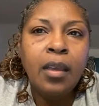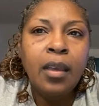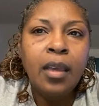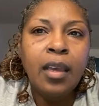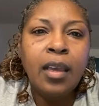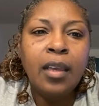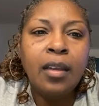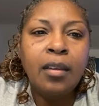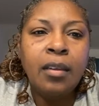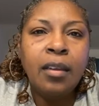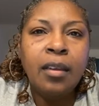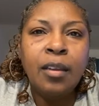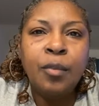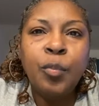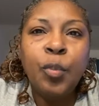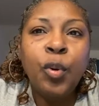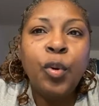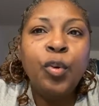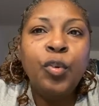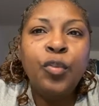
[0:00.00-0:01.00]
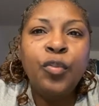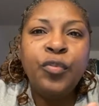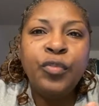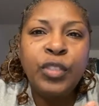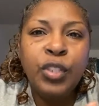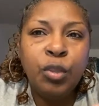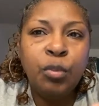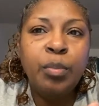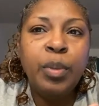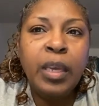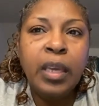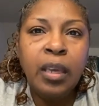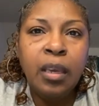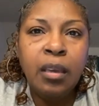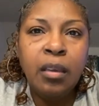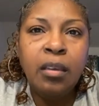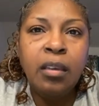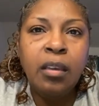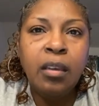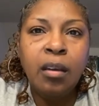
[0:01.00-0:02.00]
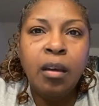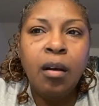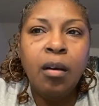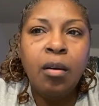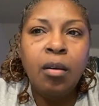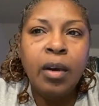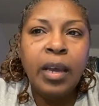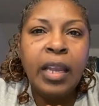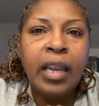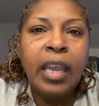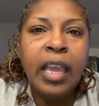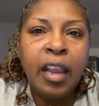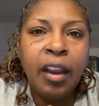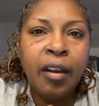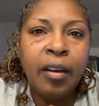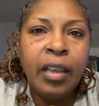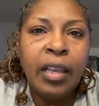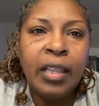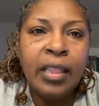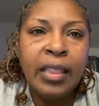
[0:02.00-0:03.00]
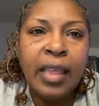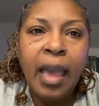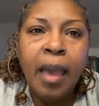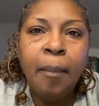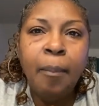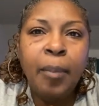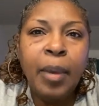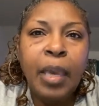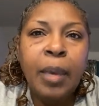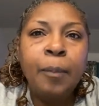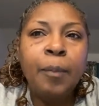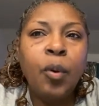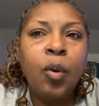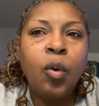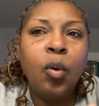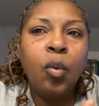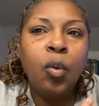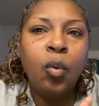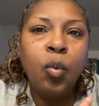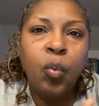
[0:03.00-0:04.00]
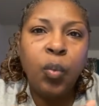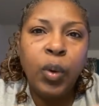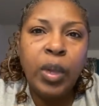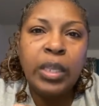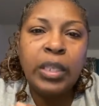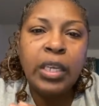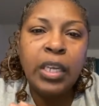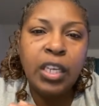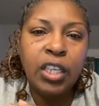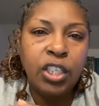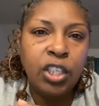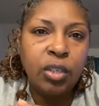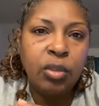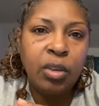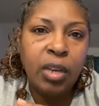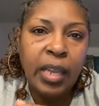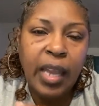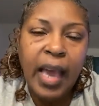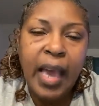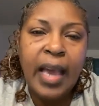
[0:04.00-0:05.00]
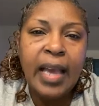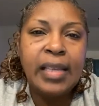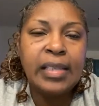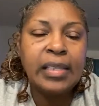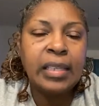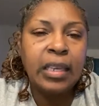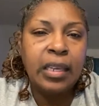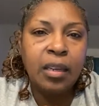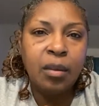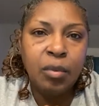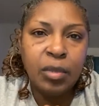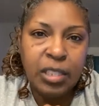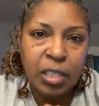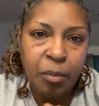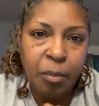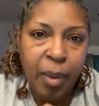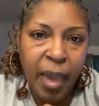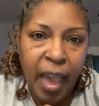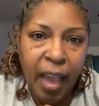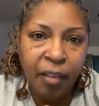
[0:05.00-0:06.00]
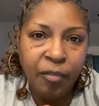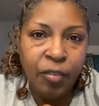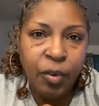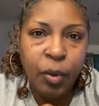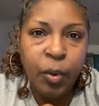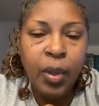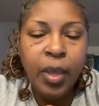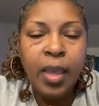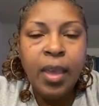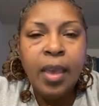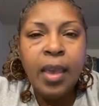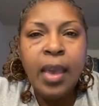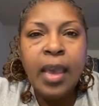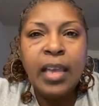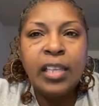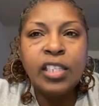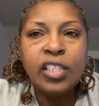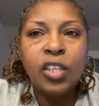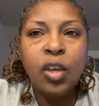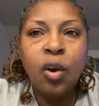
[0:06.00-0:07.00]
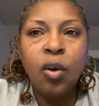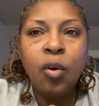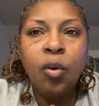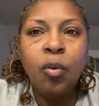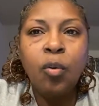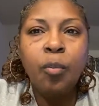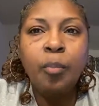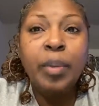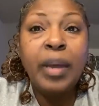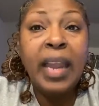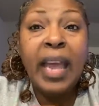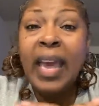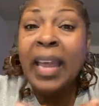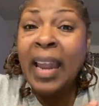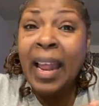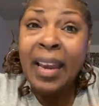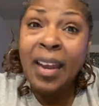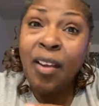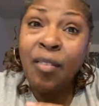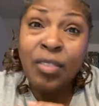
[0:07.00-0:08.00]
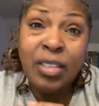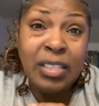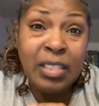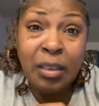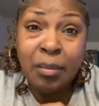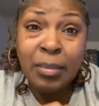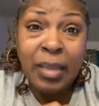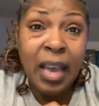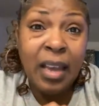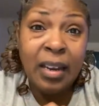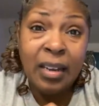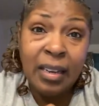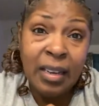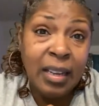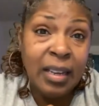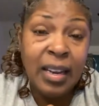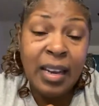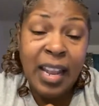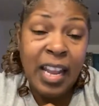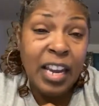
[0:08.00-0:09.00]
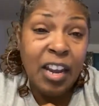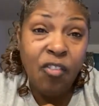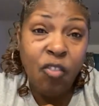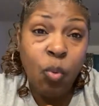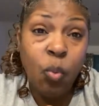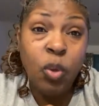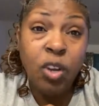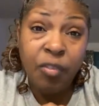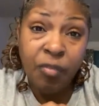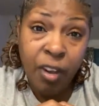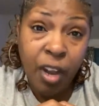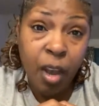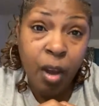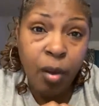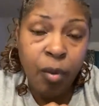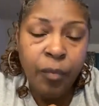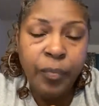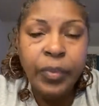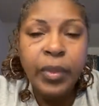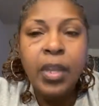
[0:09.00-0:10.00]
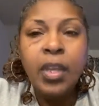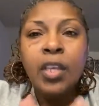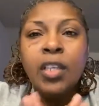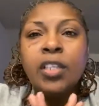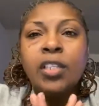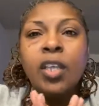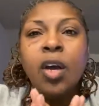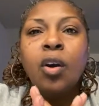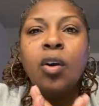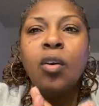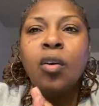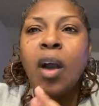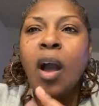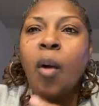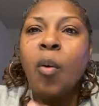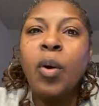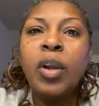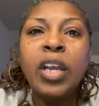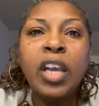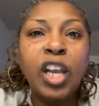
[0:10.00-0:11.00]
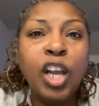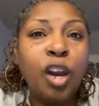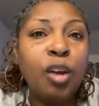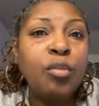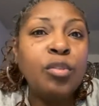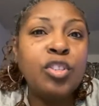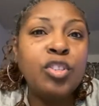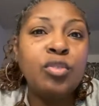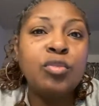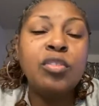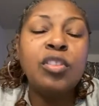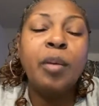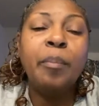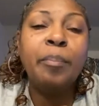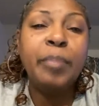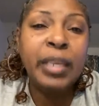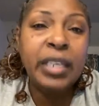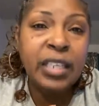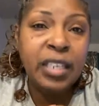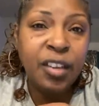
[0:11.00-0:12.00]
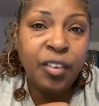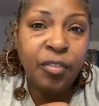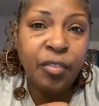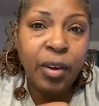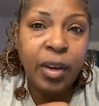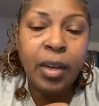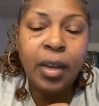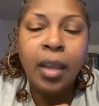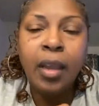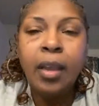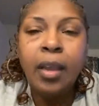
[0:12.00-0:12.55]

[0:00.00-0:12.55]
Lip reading: It proved to be, an area that people really could utilize, and it was impactful. And so, but had I never stepped out and done it, I never would have known. So I want to encourage you to be different,